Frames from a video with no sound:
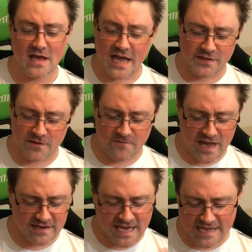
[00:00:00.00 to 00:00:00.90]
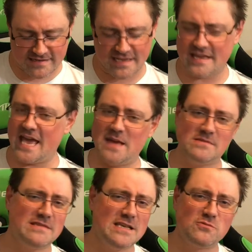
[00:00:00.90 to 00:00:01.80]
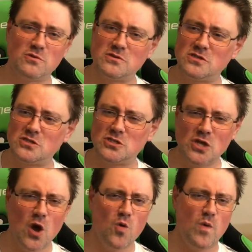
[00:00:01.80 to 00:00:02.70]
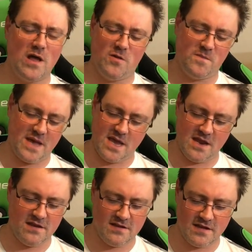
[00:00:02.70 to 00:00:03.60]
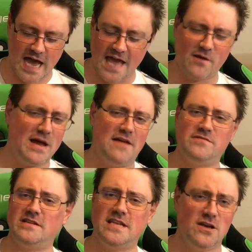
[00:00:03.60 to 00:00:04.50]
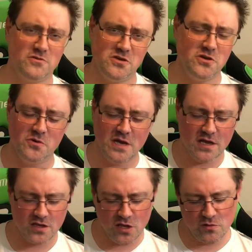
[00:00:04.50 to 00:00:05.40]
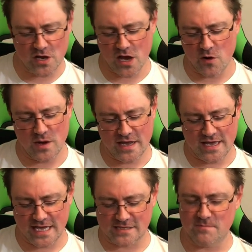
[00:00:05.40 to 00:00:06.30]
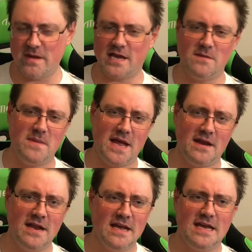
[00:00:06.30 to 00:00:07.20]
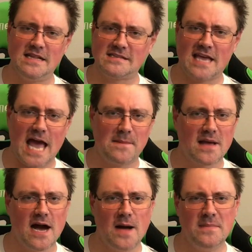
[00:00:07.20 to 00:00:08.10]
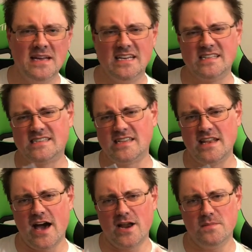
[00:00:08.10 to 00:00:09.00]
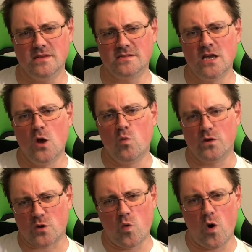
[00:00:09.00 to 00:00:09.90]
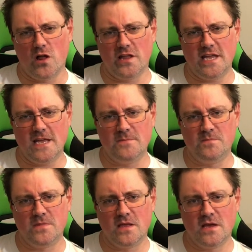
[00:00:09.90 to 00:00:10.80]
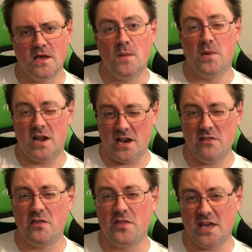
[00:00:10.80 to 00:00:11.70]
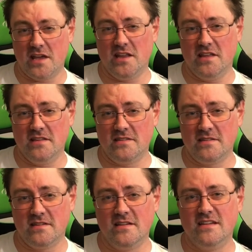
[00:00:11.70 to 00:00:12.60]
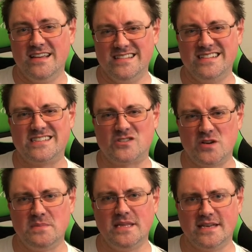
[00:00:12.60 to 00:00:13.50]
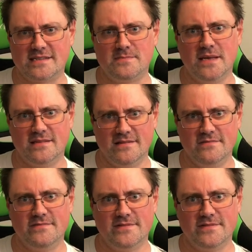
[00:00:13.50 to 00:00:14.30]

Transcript: And they're fantastic games. These were so well made. I don't have to tell you. You know, it's Mega Man, it's Capcom, it's synonymous with quality. But another thing it is, is extremely expensive.